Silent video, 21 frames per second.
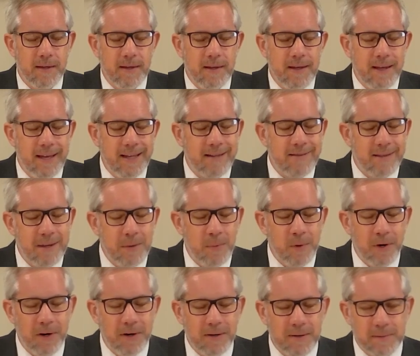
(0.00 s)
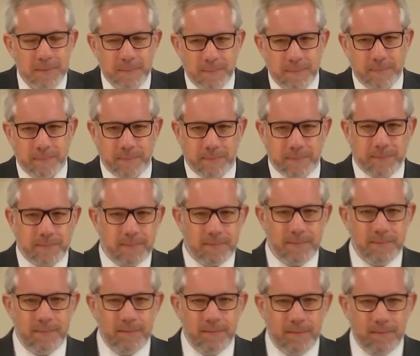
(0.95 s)
And see, we're,
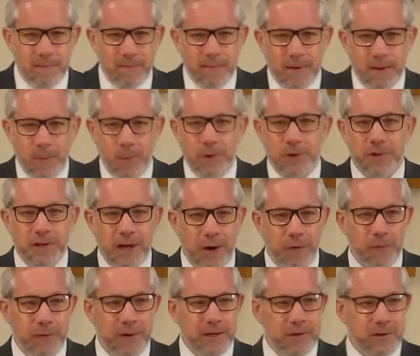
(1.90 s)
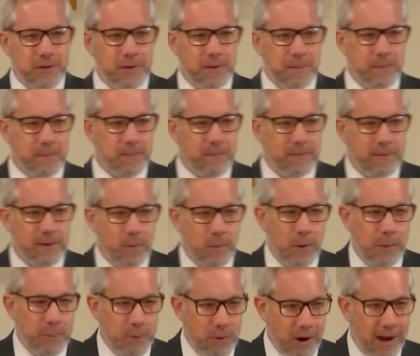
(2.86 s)
we're selfish,
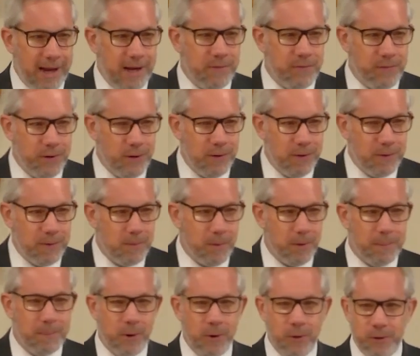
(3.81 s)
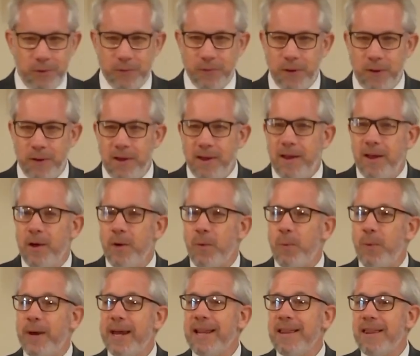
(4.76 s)
we're prideful, we're boastful
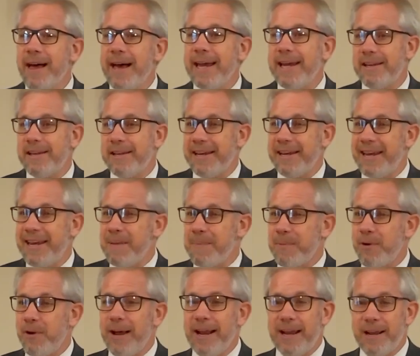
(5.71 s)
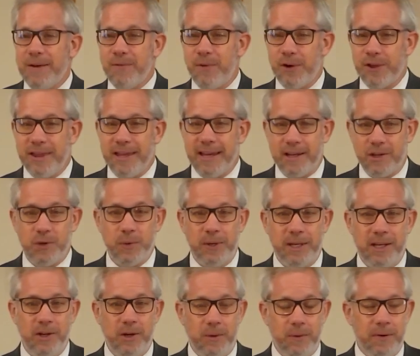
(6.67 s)
we like to keep credit for things we
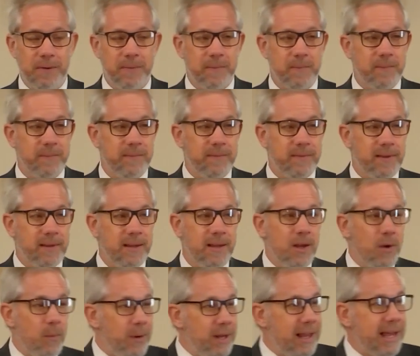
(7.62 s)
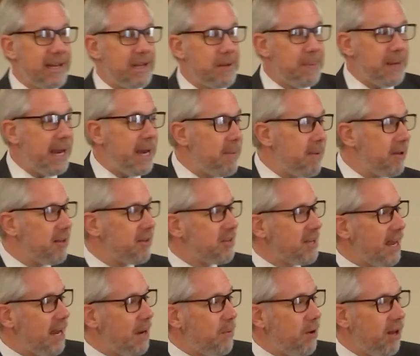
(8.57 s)
do. We like to be able to
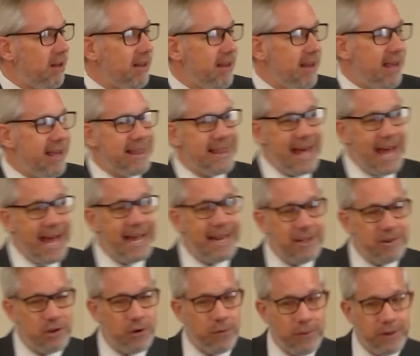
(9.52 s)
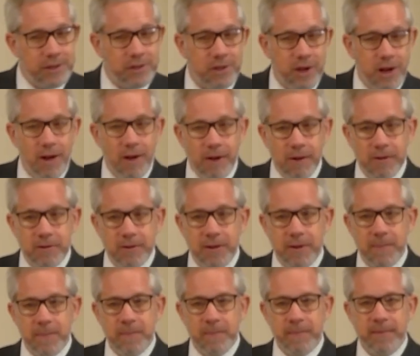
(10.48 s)
say, well, that is a result
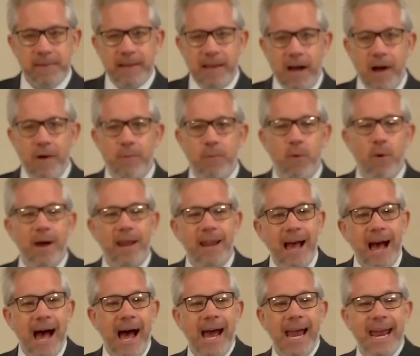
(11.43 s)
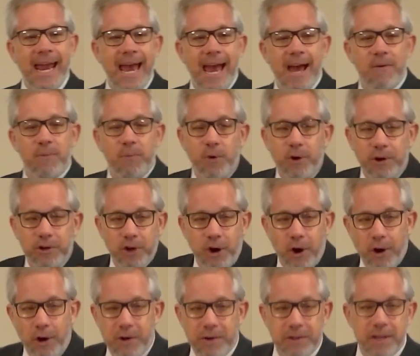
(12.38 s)
of what I have worked
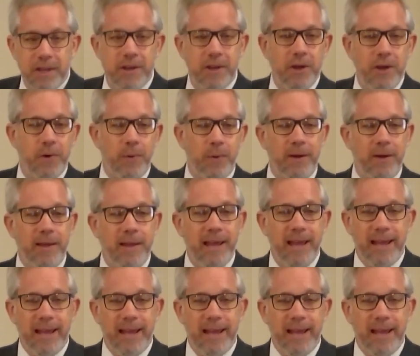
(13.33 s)
hard to do.